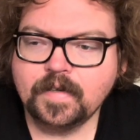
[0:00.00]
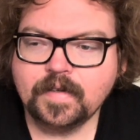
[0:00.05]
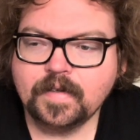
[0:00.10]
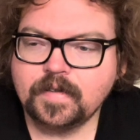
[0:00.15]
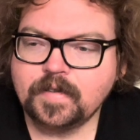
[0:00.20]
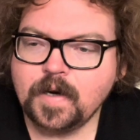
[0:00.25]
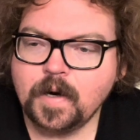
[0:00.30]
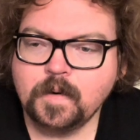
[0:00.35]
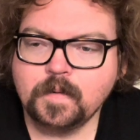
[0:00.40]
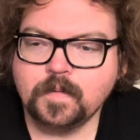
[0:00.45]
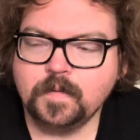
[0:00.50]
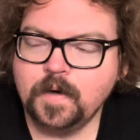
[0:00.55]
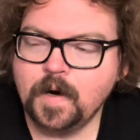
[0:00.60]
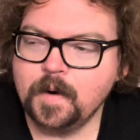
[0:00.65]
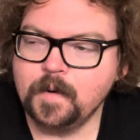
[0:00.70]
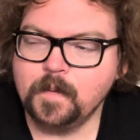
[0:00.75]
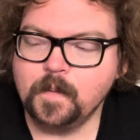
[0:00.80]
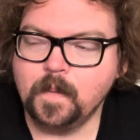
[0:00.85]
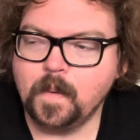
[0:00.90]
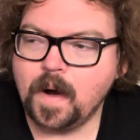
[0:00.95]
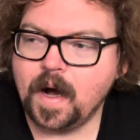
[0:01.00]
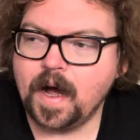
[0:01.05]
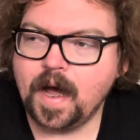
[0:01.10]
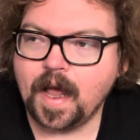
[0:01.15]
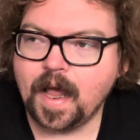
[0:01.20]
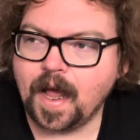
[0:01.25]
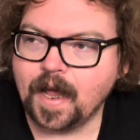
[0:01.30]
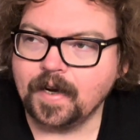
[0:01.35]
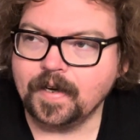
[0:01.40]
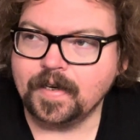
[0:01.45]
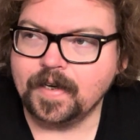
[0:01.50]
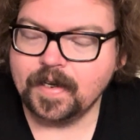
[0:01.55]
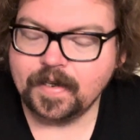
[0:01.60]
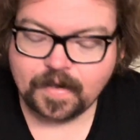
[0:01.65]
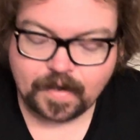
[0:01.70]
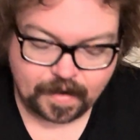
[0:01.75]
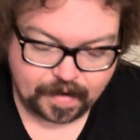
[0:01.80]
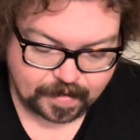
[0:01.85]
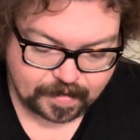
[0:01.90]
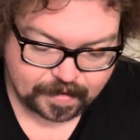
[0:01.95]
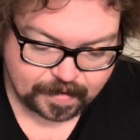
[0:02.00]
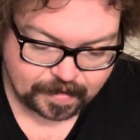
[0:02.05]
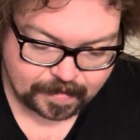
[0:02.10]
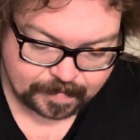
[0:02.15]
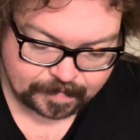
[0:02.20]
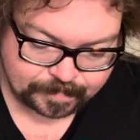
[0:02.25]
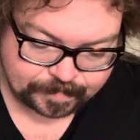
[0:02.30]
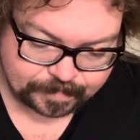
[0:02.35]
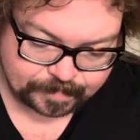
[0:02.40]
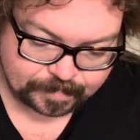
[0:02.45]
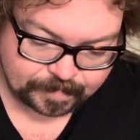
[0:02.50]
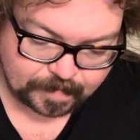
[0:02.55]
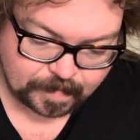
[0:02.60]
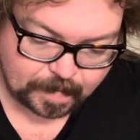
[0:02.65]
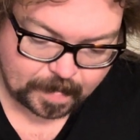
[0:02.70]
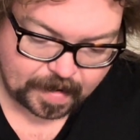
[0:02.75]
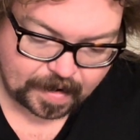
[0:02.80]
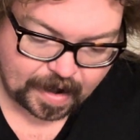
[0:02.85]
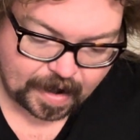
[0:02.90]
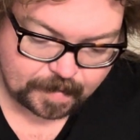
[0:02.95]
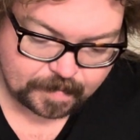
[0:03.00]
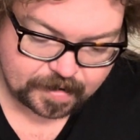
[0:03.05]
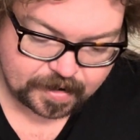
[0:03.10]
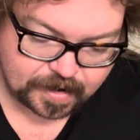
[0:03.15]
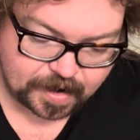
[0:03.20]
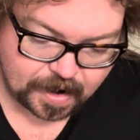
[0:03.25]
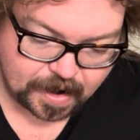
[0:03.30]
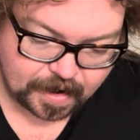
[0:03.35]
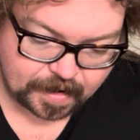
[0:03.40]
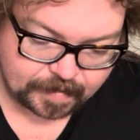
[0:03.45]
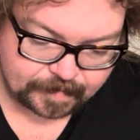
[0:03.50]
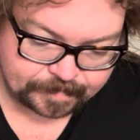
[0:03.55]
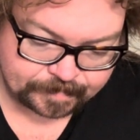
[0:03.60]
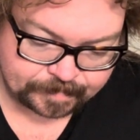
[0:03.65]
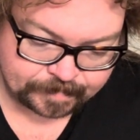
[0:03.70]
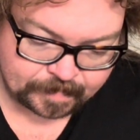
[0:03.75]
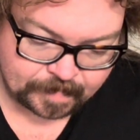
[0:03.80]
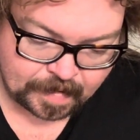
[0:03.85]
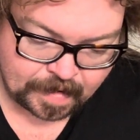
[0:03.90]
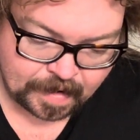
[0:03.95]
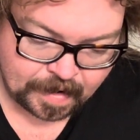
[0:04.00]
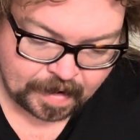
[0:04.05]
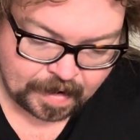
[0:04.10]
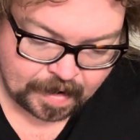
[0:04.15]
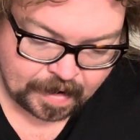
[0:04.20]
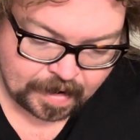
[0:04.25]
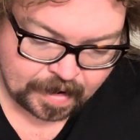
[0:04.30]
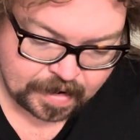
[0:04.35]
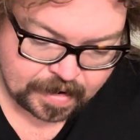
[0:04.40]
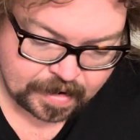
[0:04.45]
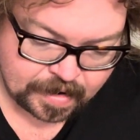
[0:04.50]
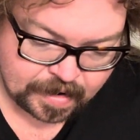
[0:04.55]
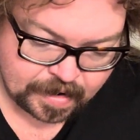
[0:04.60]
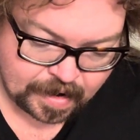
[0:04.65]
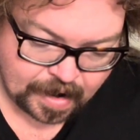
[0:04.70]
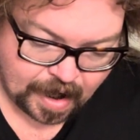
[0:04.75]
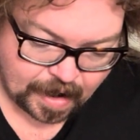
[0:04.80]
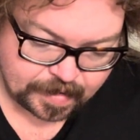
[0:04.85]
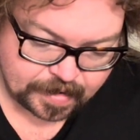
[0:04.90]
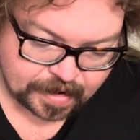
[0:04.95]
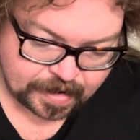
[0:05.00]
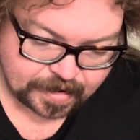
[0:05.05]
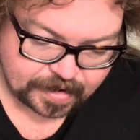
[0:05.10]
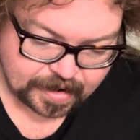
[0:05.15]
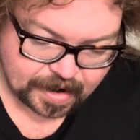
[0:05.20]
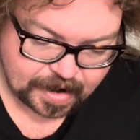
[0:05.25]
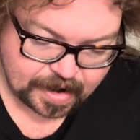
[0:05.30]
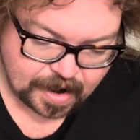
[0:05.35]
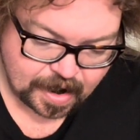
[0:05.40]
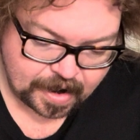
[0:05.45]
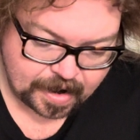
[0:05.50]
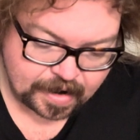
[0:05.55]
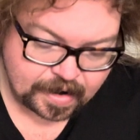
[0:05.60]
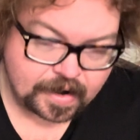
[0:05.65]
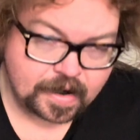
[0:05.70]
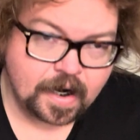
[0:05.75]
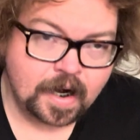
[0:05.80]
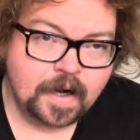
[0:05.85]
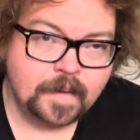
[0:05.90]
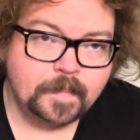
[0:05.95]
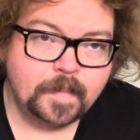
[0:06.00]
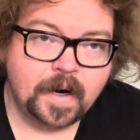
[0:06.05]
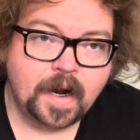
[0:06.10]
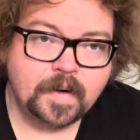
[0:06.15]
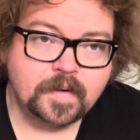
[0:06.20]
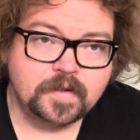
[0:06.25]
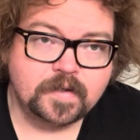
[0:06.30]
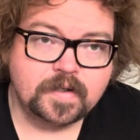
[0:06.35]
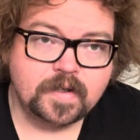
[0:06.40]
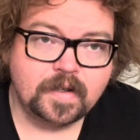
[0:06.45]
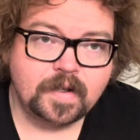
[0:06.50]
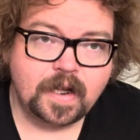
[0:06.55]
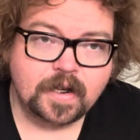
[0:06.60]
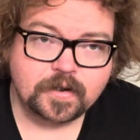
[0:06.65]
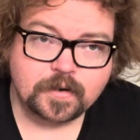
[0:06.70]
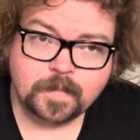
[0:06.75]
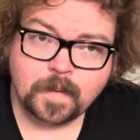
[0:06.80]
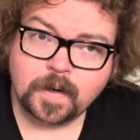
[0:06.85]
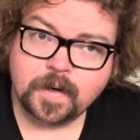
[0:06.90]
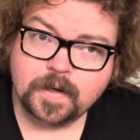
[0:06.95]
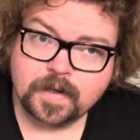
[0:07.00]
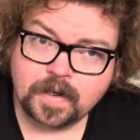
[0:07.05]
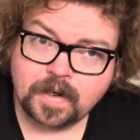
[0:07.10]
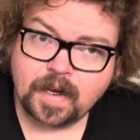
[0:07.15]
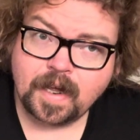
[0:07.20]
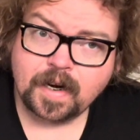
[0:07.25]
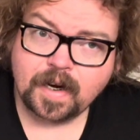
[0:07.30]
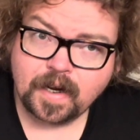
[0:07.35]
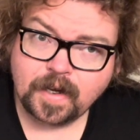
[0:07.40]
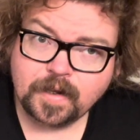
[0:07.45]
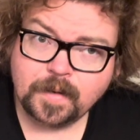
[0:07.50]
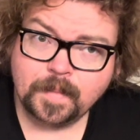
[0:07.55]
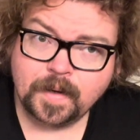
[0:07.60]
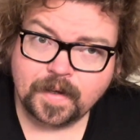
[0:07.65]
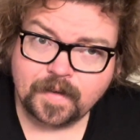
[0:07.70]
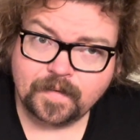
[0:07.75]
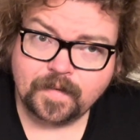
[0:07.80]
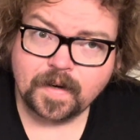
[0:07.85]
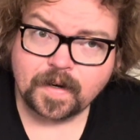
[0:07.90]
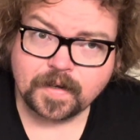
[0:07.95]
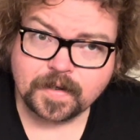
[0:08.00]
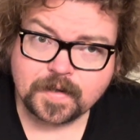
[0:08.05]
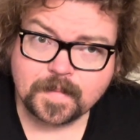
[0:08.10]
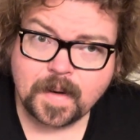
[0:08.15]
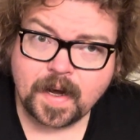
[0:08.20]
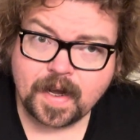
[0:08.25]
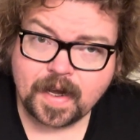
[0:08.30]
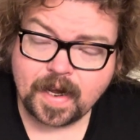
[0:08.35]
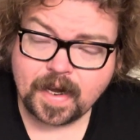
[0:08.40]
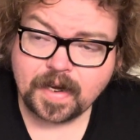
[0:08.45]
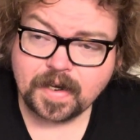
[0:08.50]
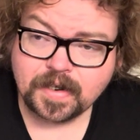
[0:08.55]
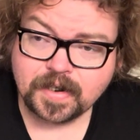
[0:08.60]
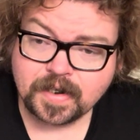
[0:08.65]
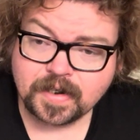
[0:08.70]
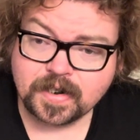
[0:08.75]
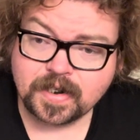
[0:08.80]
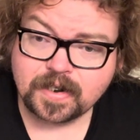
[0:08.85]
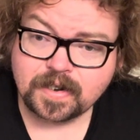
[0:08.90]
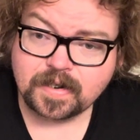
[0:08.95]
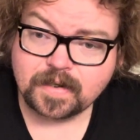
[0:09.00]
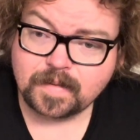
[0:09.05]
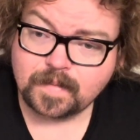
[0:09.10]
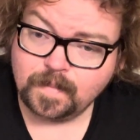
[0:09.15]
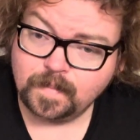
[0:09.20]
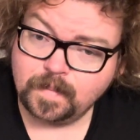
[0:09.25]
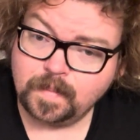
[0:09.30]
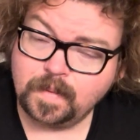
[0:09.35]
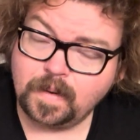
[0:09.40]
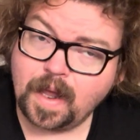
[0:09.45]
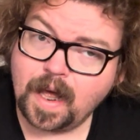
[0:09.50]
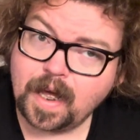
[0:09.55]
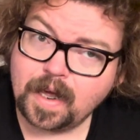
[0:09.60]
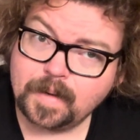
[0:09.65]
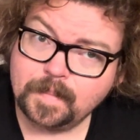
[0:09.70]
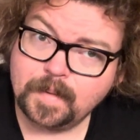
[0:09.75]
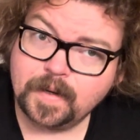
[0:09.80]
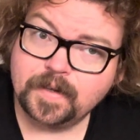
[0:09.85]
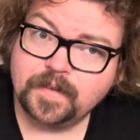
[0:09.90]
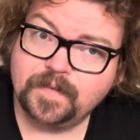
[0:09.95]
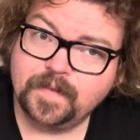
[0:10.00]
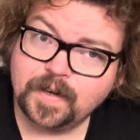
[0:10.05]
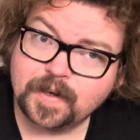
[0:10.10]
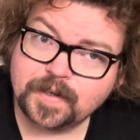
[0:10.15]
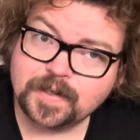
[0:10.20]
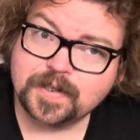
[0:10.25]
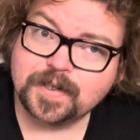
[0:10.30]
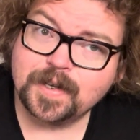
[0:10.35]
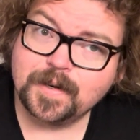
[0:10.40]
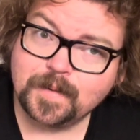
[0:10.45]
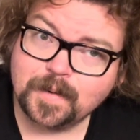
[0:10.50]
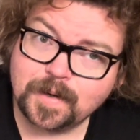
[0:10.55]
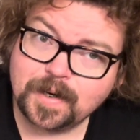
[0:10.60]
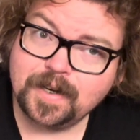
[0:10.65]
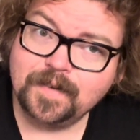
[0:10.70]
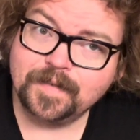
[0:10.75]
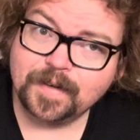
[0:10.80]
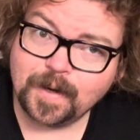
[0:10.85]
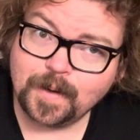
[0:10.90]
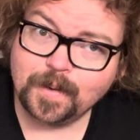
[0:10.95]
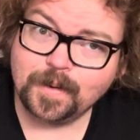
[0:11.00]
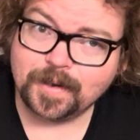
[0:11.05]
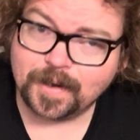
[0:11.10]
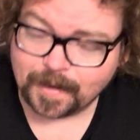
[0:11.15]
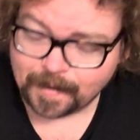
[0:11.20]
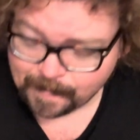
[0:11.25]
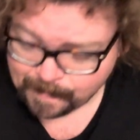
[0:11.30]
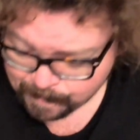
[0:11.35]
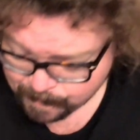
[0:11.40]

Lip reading: don't know why I did this, but I was young. I was going to say young and dumb, but I was still a lot smarter than a lot of other motherfuckers my age, and a lot of motherfuckers that were even older,